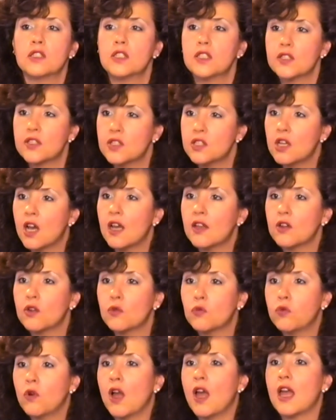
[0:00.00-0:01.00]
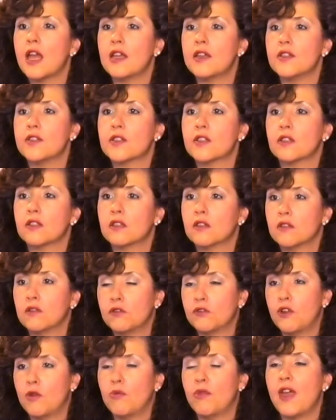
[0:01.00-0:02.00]
does not arise
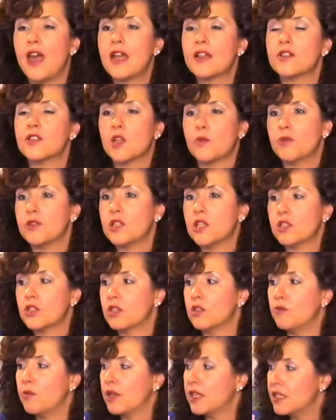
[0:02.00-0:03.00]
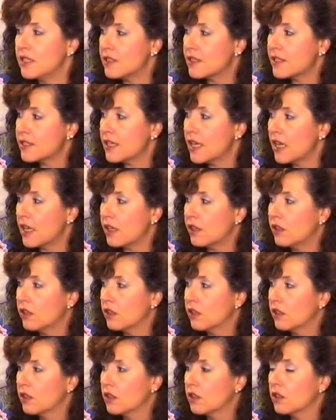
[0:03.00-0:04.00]
from that supposition, but instead
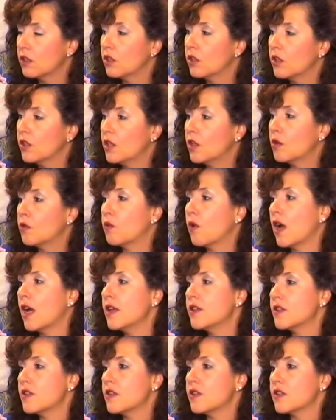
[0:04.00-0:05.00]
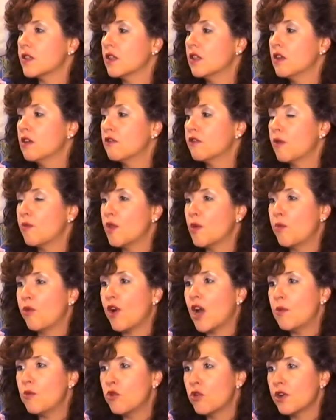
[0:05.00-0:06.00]
arises from the
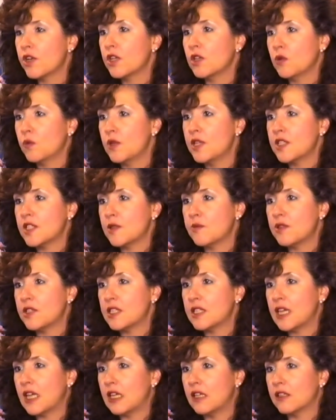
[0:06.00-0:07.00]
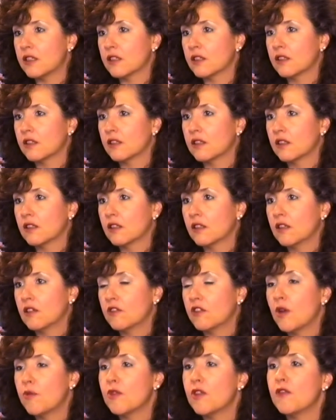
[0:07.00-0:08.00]
primordial wisdom state,
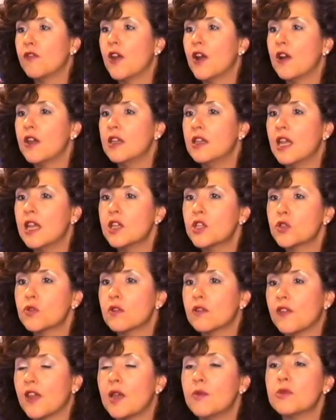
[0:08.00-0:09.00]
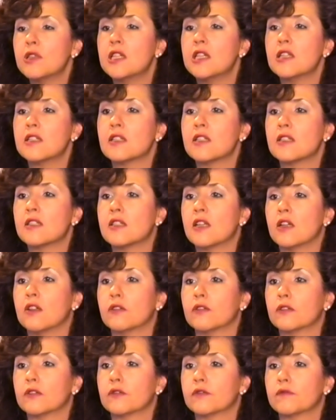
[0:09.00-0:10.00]
from the very nature of emptiness
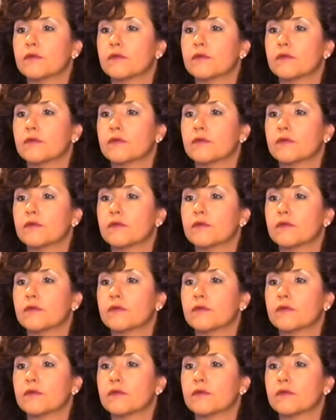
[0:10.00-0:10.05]
itself.